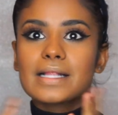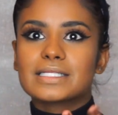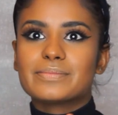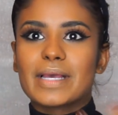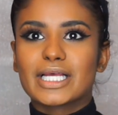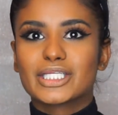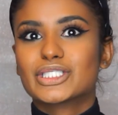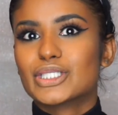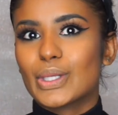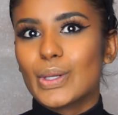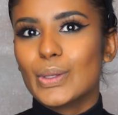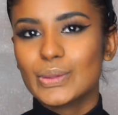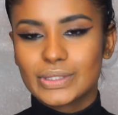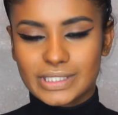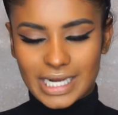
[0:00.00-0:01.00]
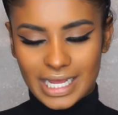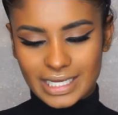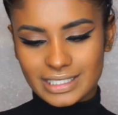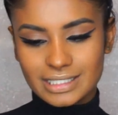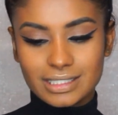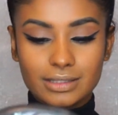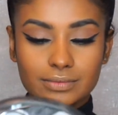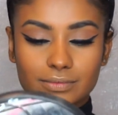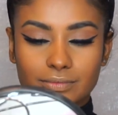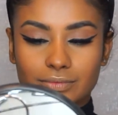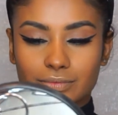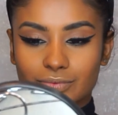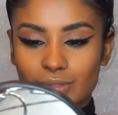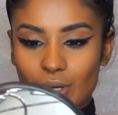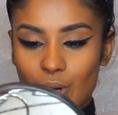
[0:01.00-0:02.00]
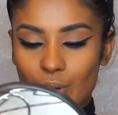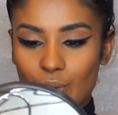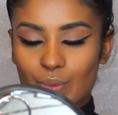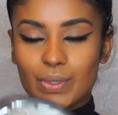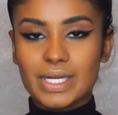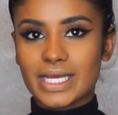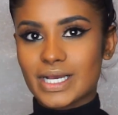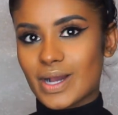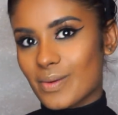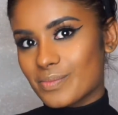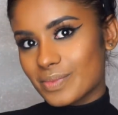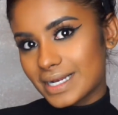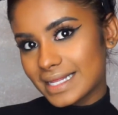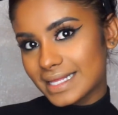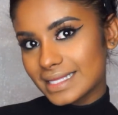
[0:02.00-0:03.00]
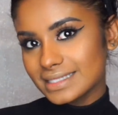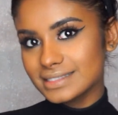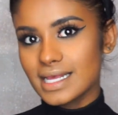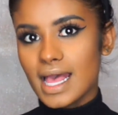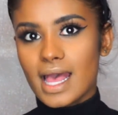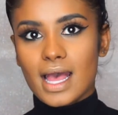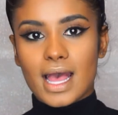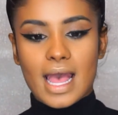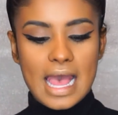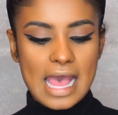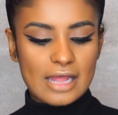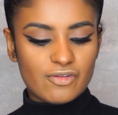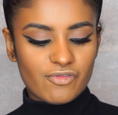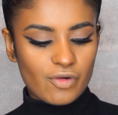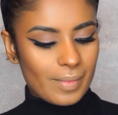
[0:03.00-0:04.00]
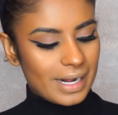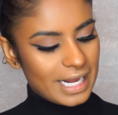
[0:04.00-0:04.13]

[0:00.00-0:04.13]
Makes the looks like really complete. And for my